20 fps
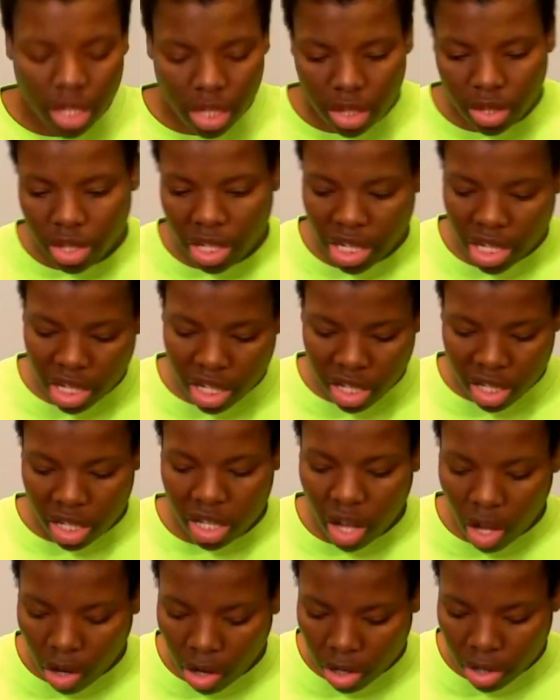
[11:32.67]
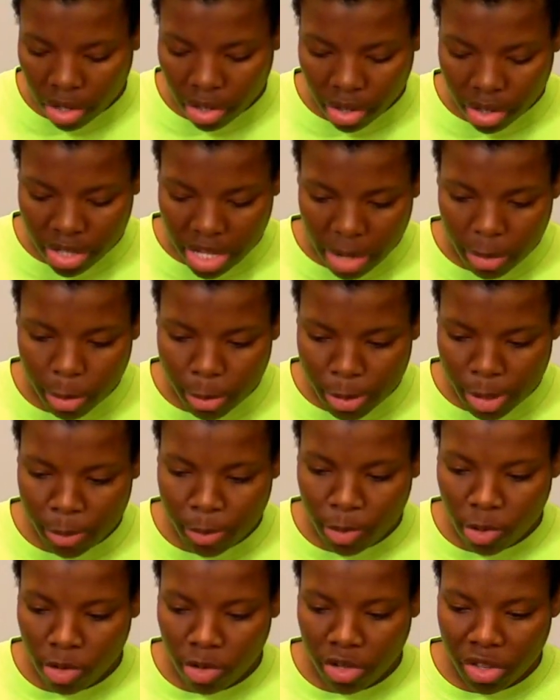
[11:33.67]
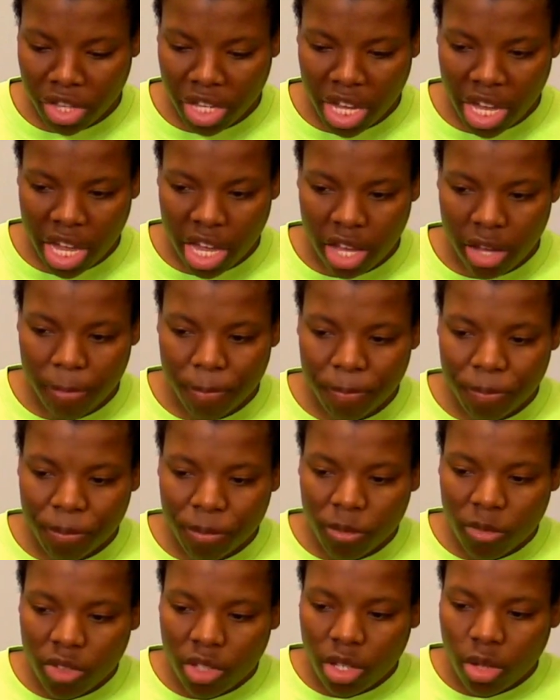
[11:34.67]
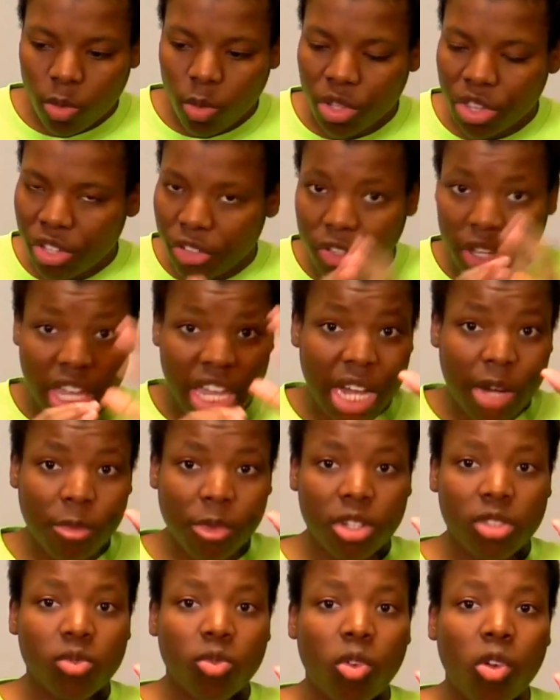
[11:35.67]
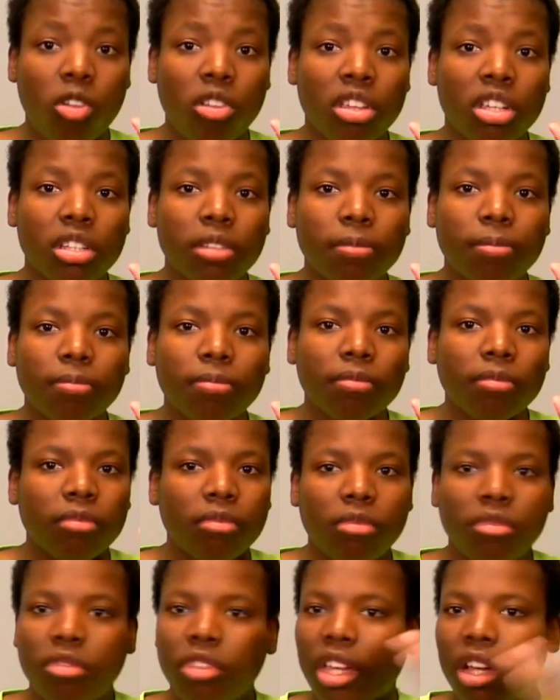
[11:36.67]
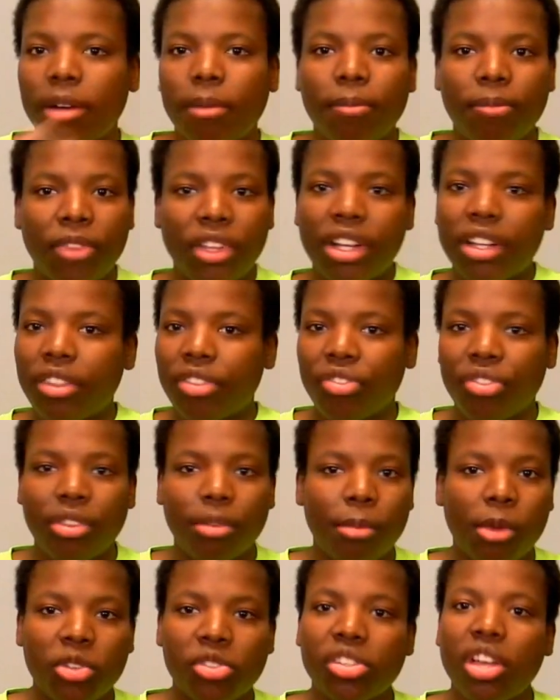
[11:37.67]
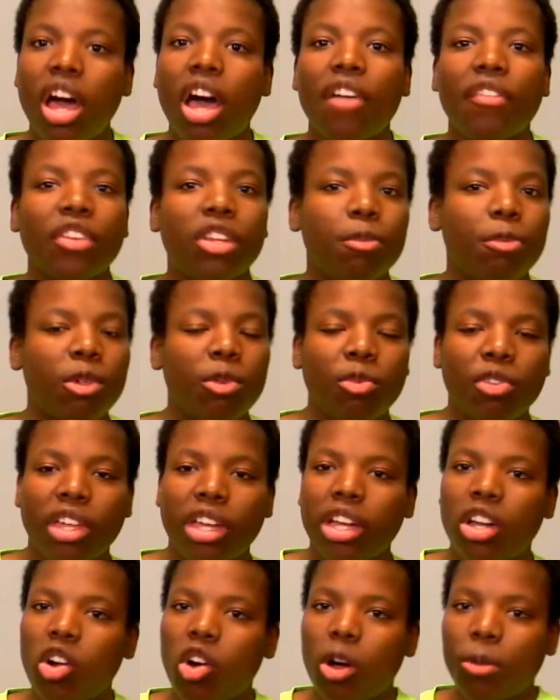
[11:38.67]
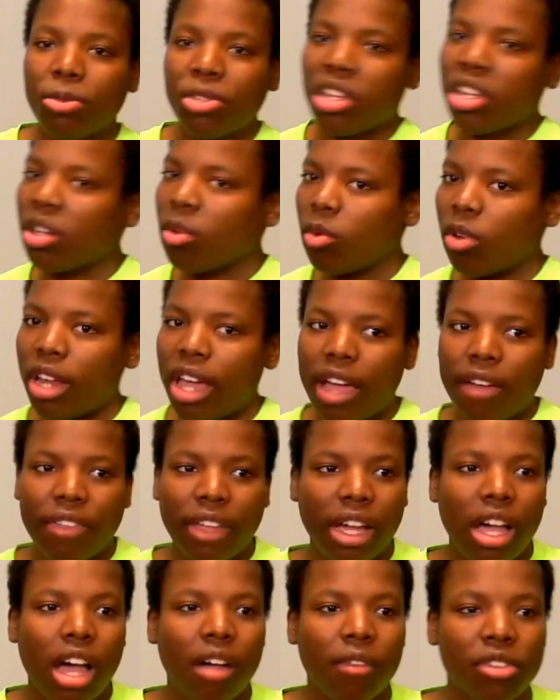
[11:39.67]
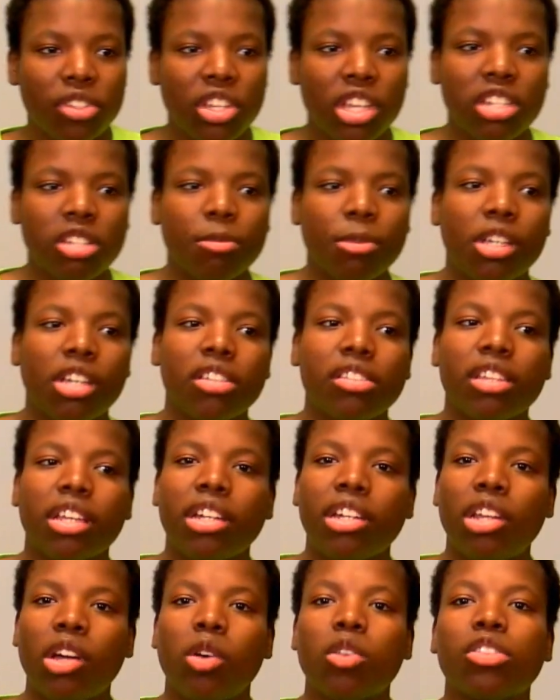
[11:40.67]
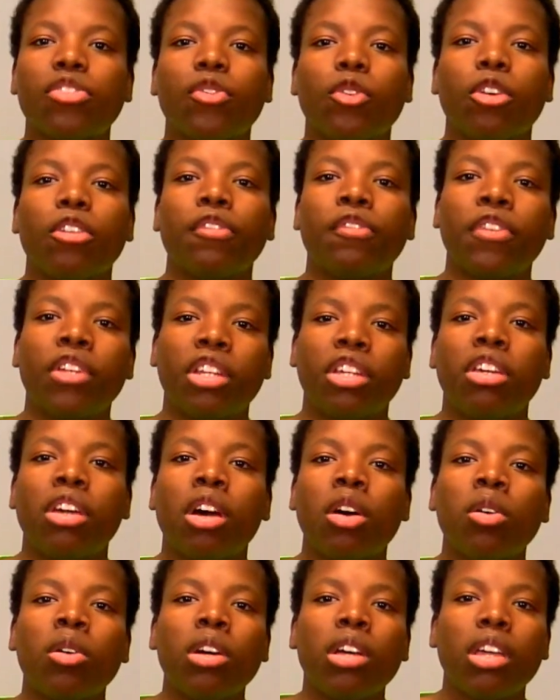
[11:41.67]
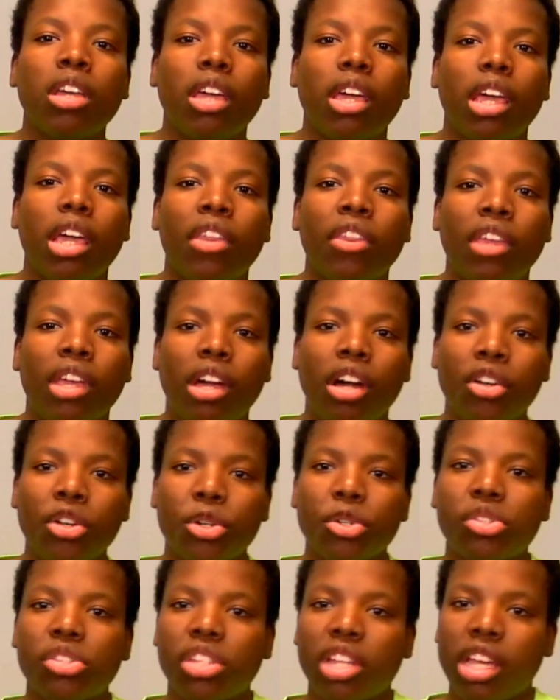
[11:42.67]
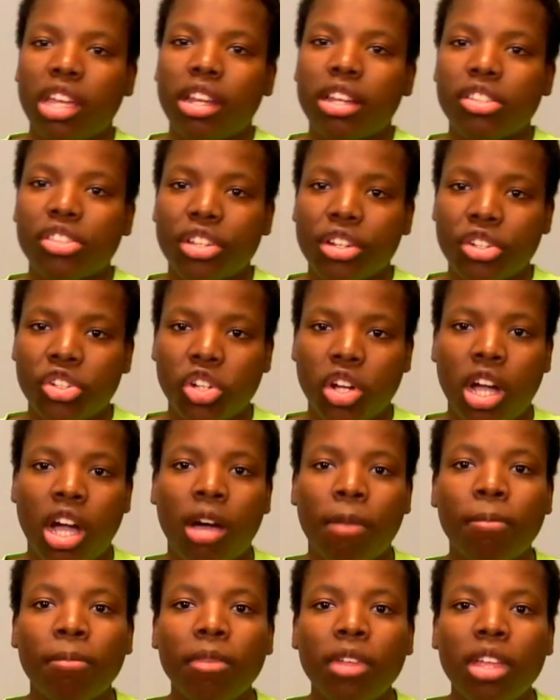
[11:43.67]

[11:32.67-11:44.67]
They are the type of people that when the camera's rolling, they're the most confident people. They can go up to anyone and have that conversation because they know it's for a video and they understand it's their job.